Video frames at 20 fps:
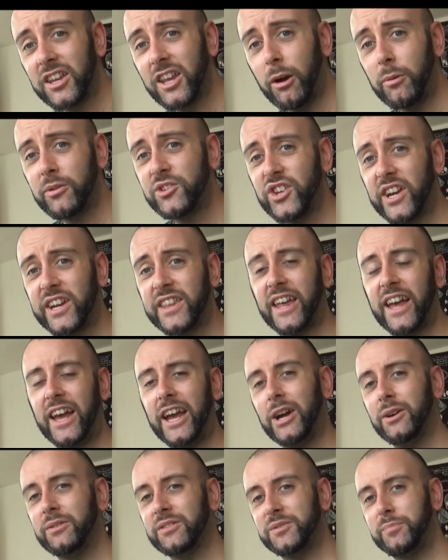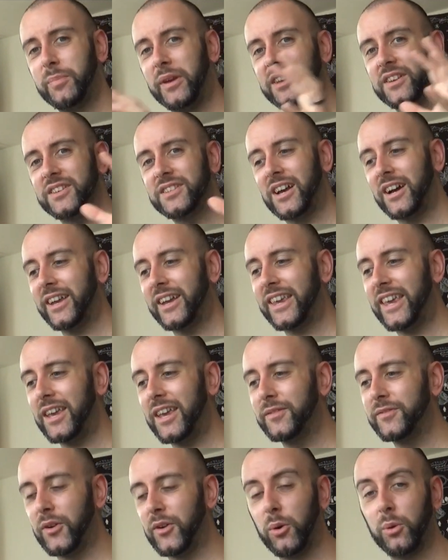go and check that out because I
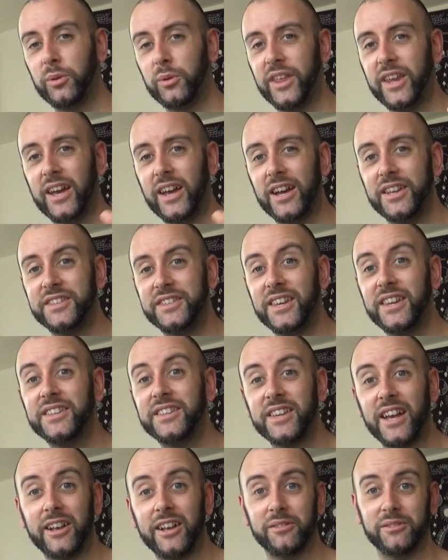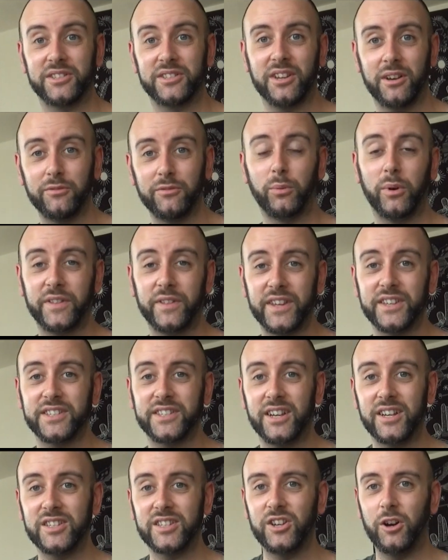give all the uh, details of what
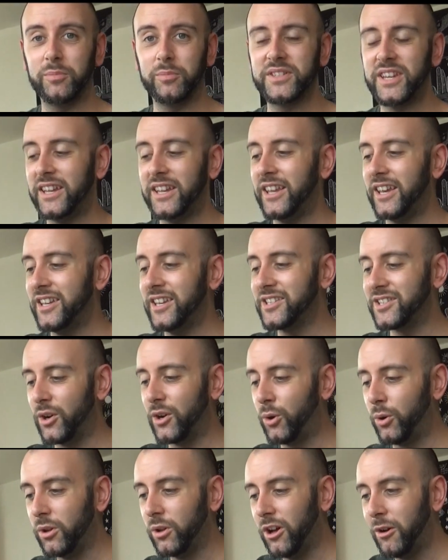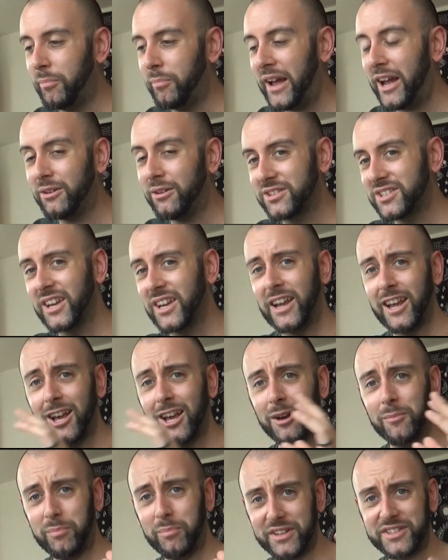this uh, top 10 is all about.
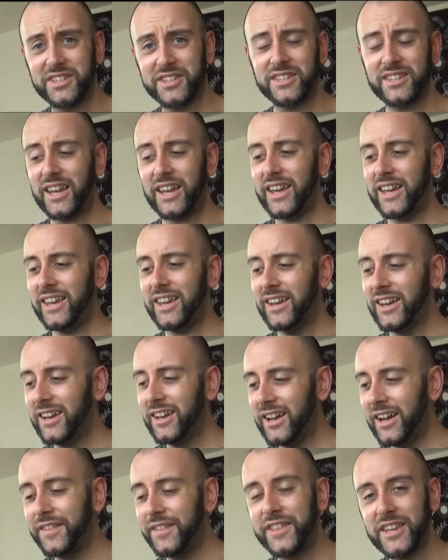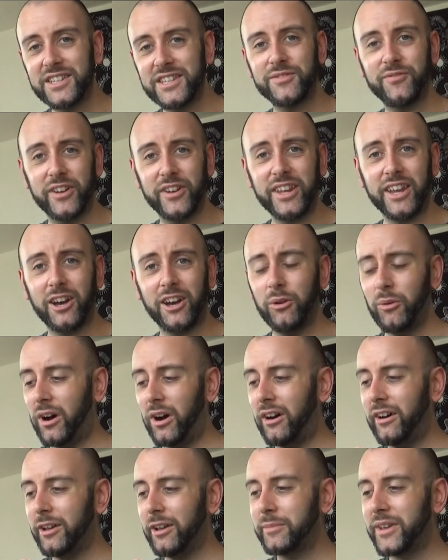But today, in this video,
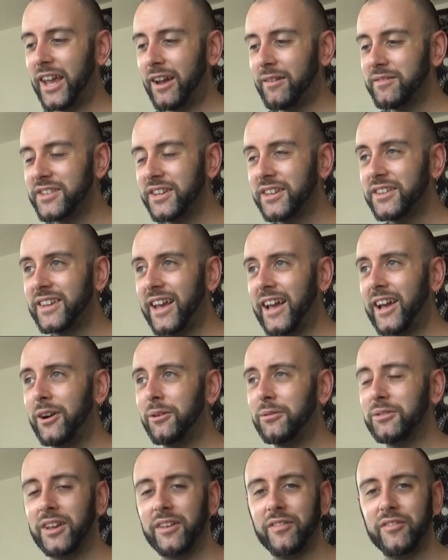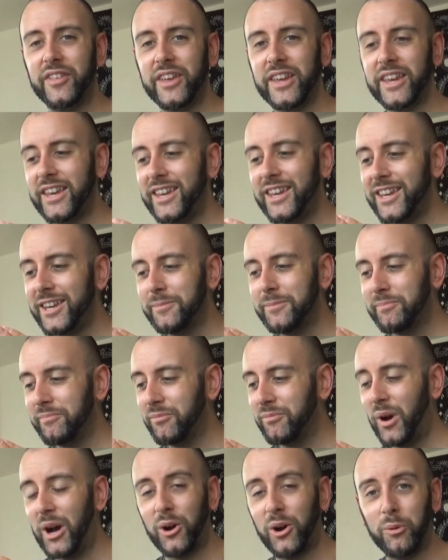I am counting down the,
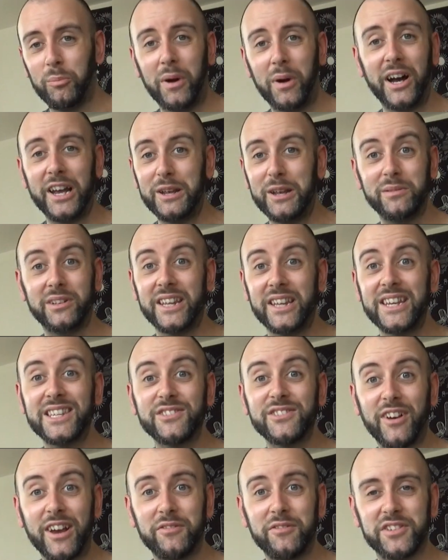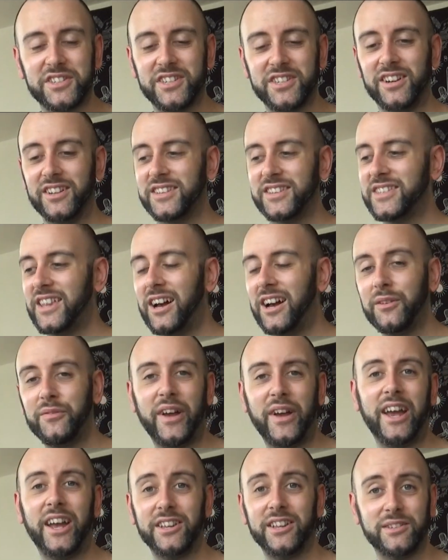well, my least favourite ciders that I've
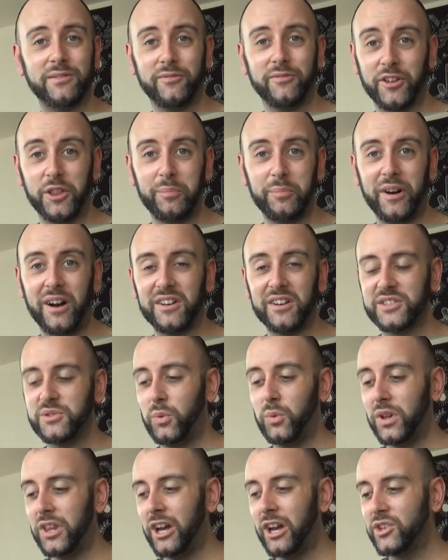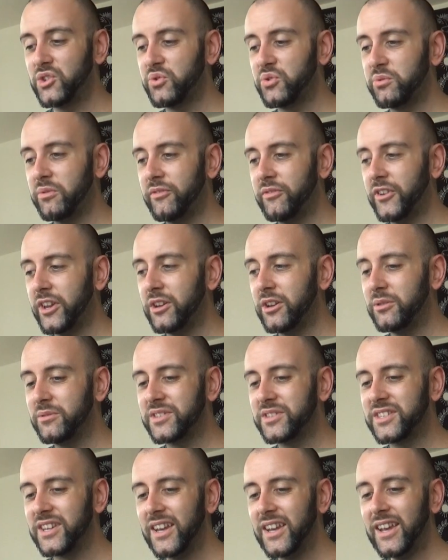had for the past 100
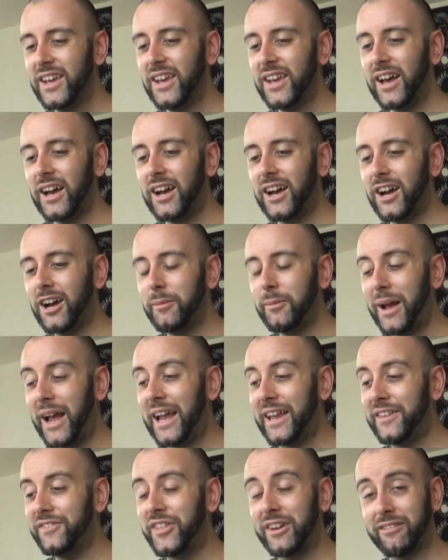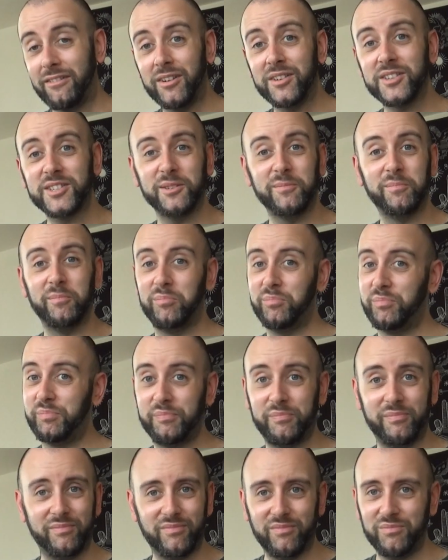reviews. Um, and there are some
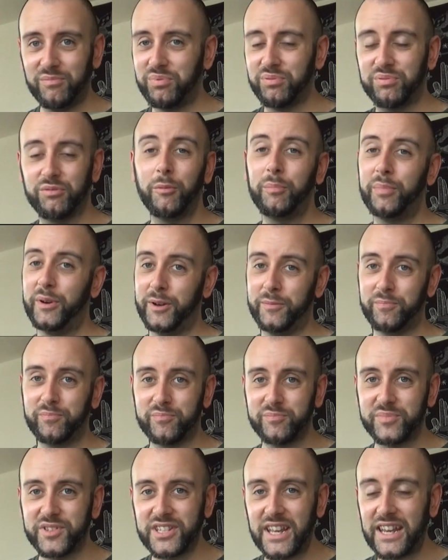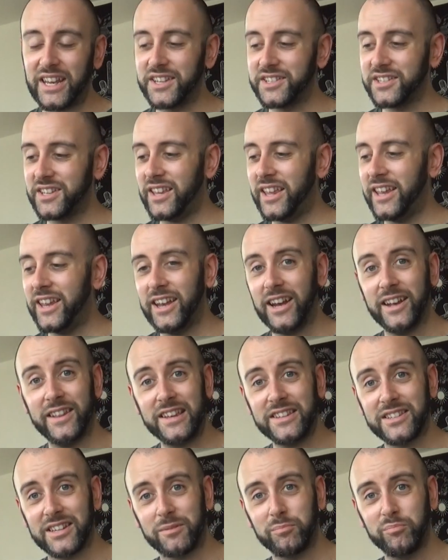proper stinkers in here,
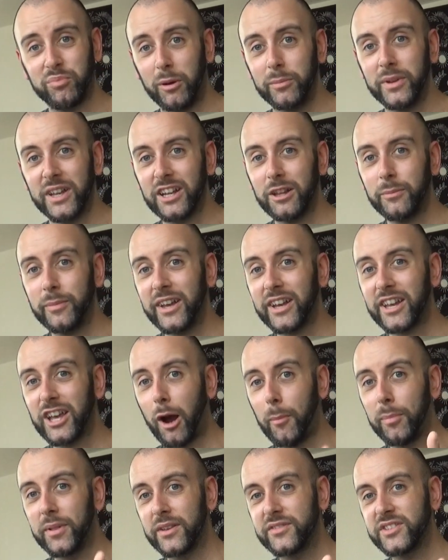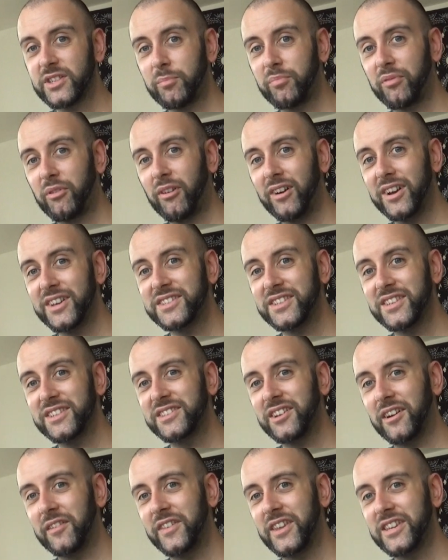and there's a, probably going to be a couple of
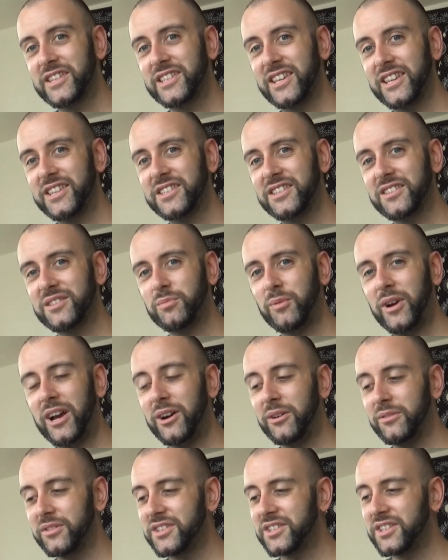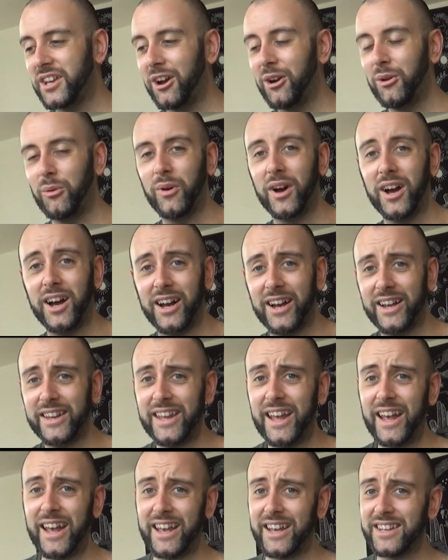surprises on this list as well. So uh,
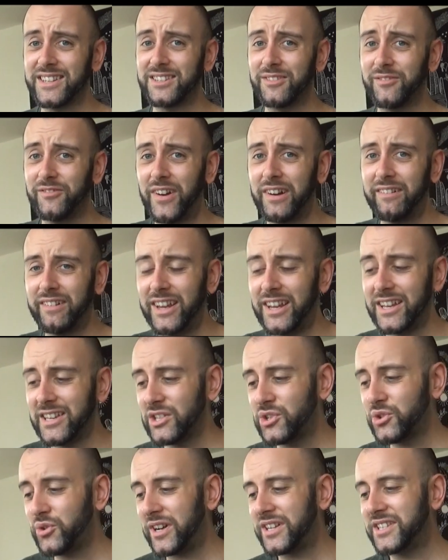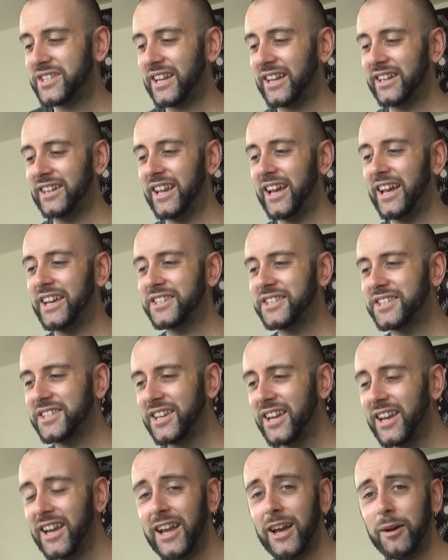yeah, it's a very interesting
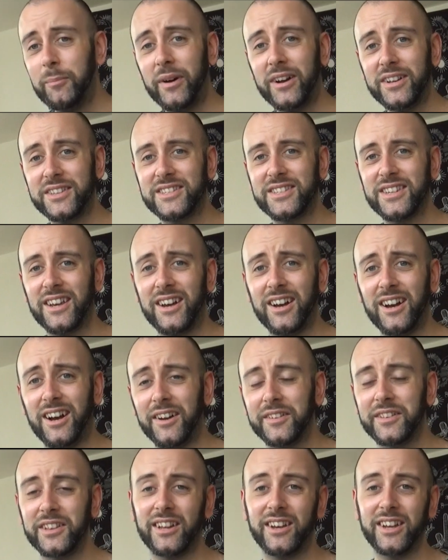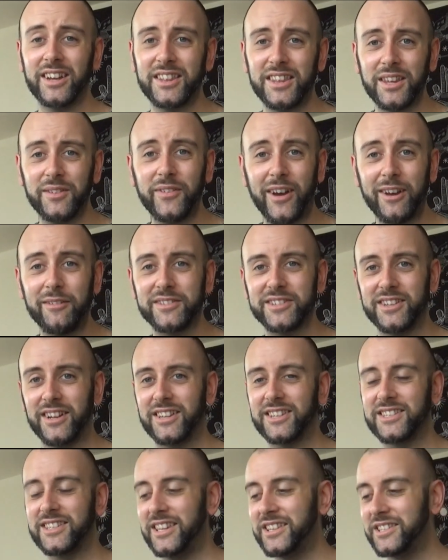list. But uh, unlike the favourite
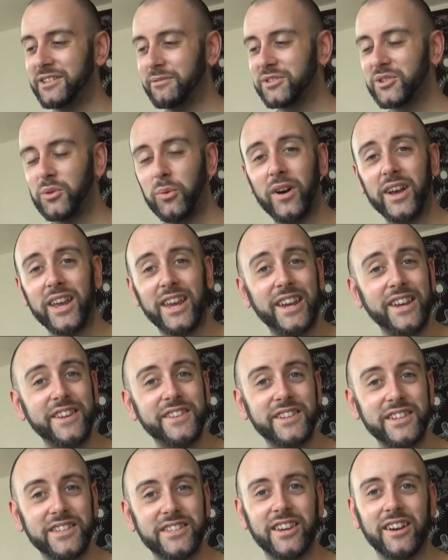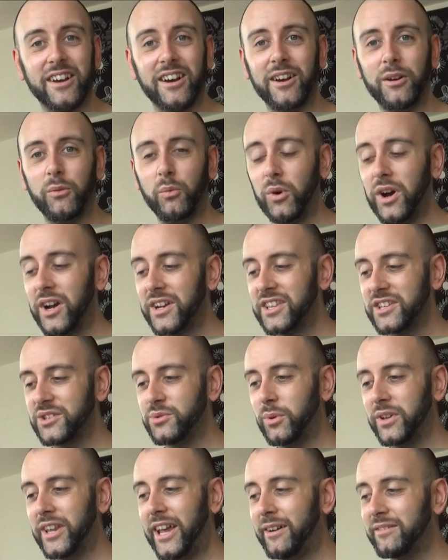ciders list, it was quite easy to work
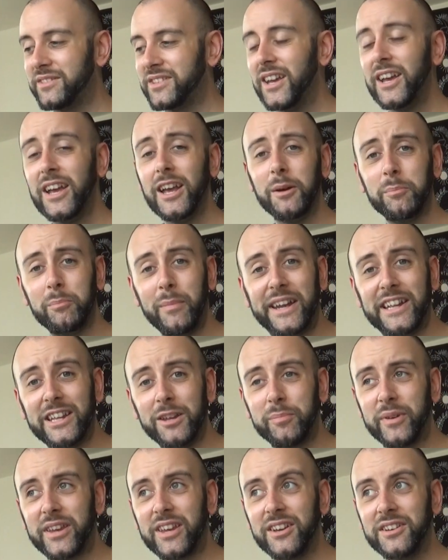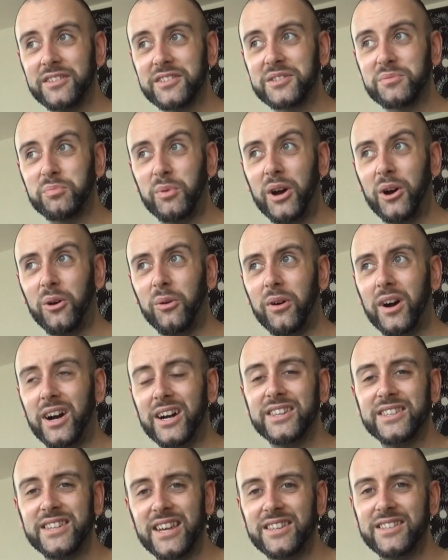this one out. Mainly because, well,
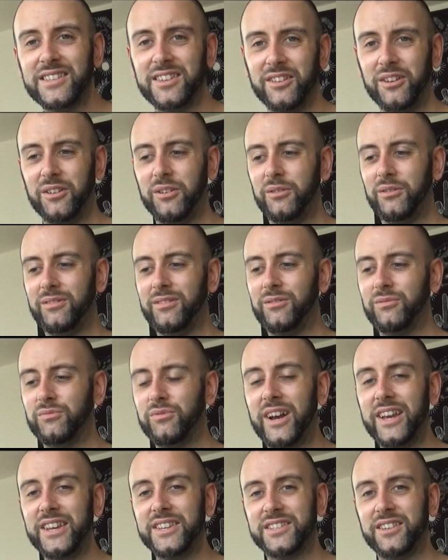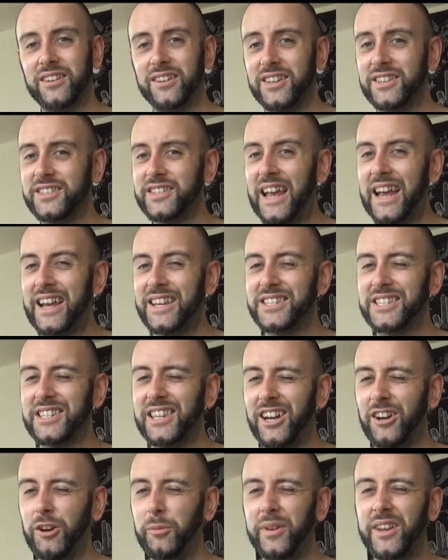I tend to not rate ciders as
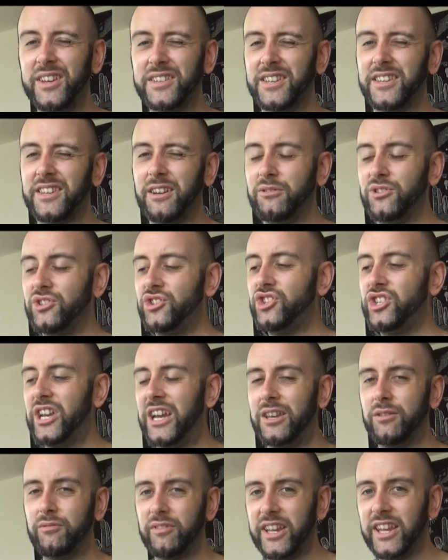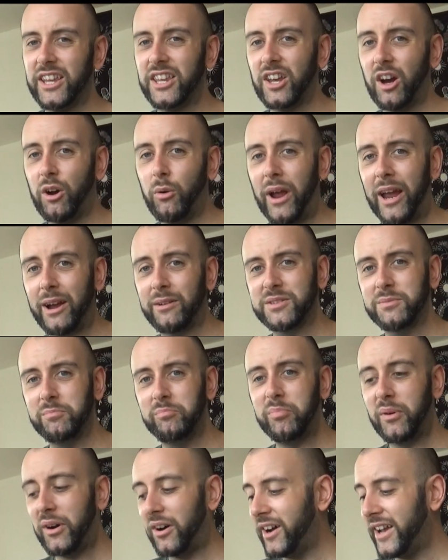low because I don't generally go out
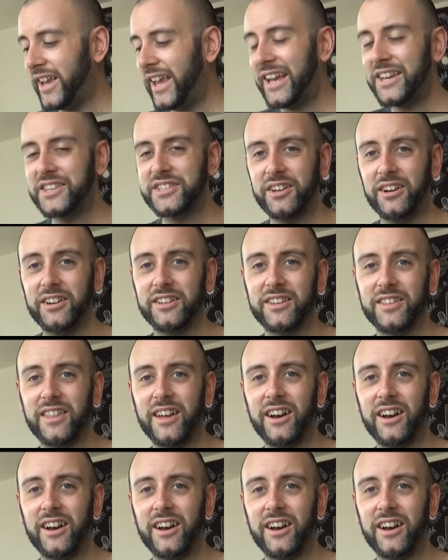and buy a cider